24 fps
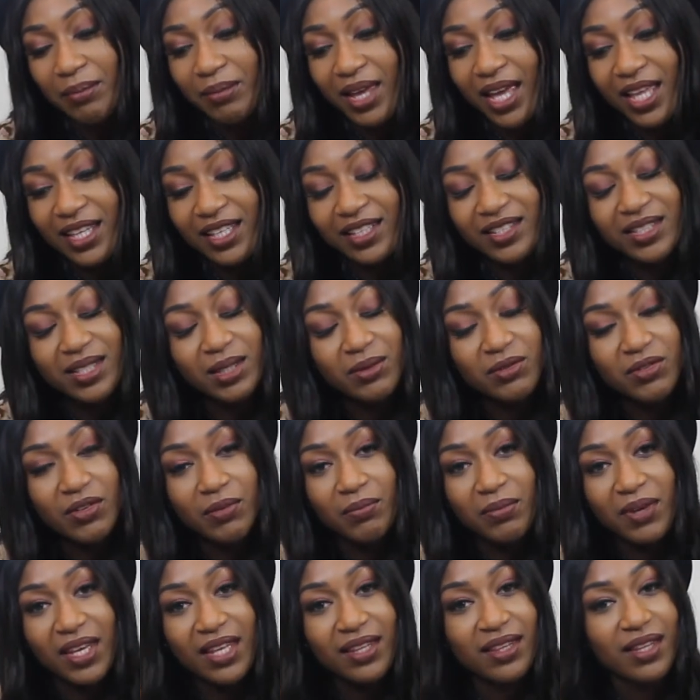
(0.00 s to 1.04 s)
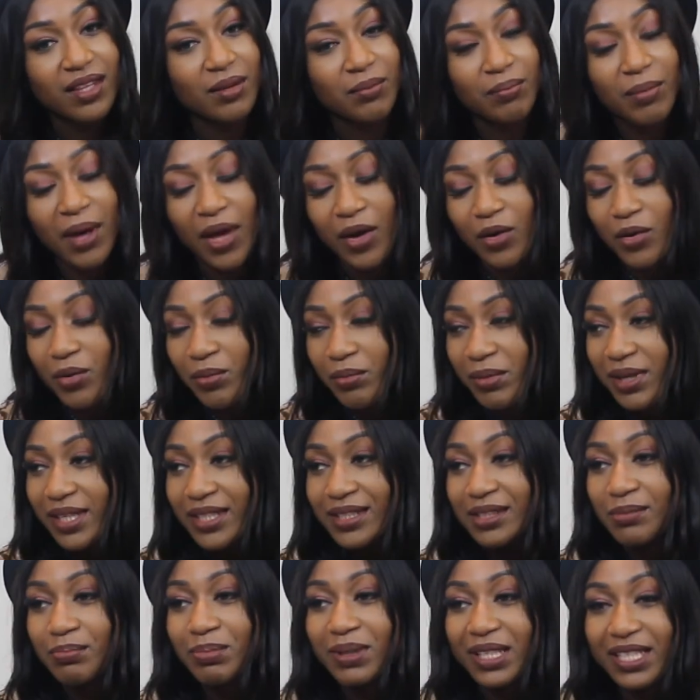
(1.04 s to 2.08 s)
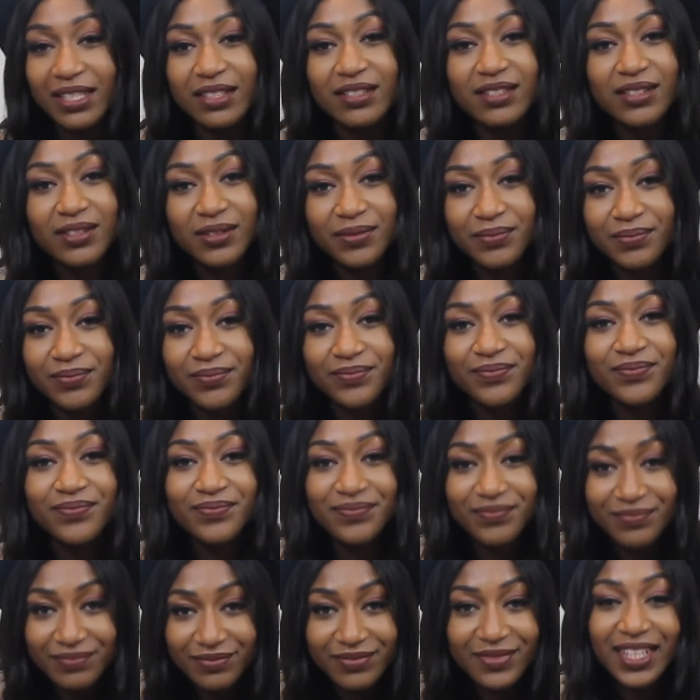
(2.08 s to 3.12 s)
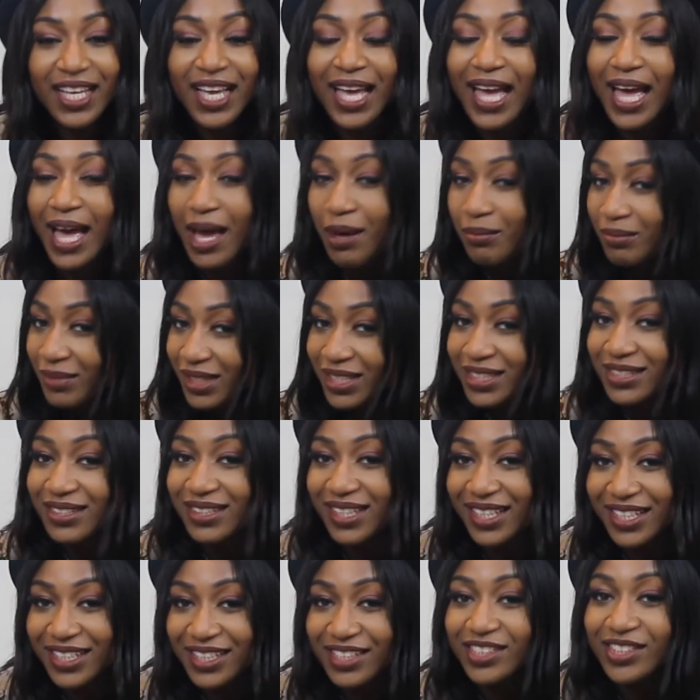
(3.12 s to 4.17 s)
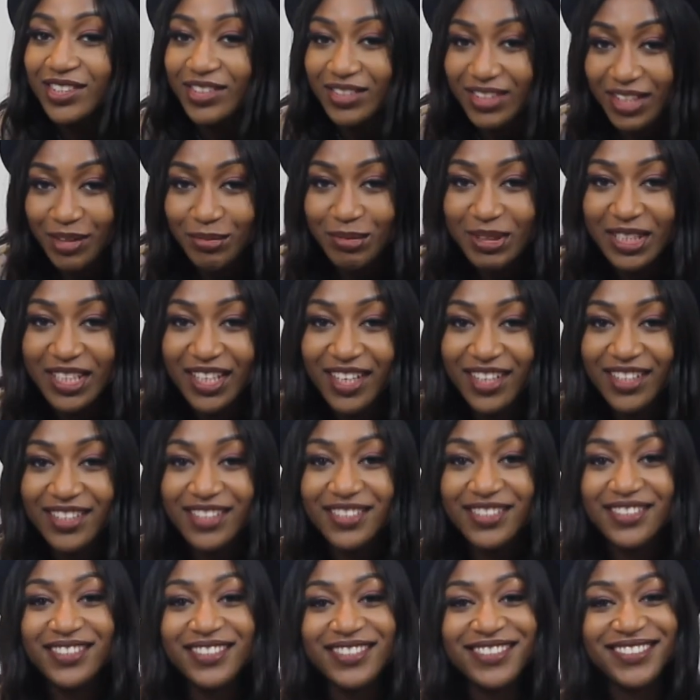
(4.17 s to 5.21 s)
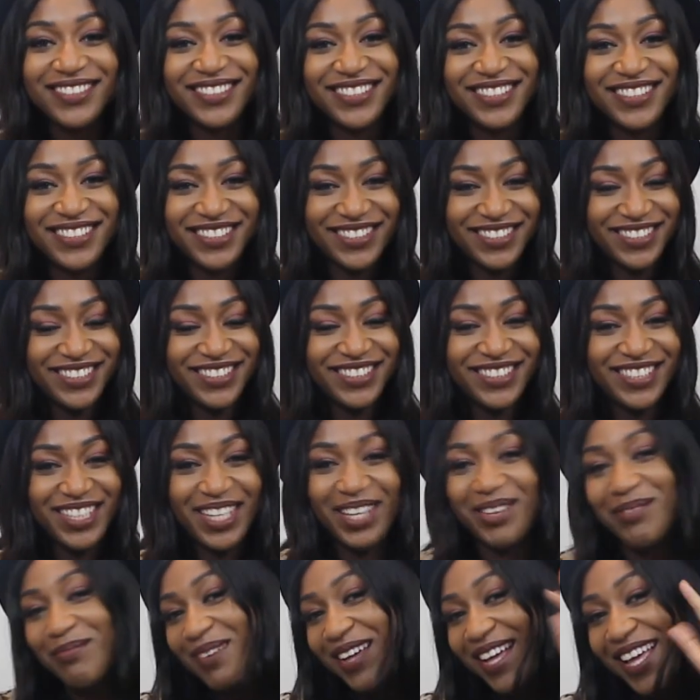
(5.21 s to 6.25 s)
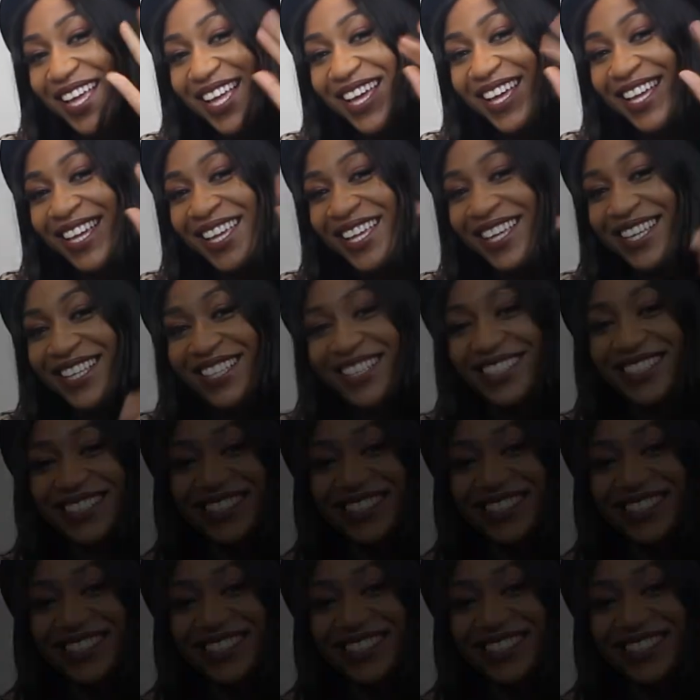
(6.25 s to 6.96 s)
Any tips from me, then by all means, please, I'm listening. Do let me know. Bye.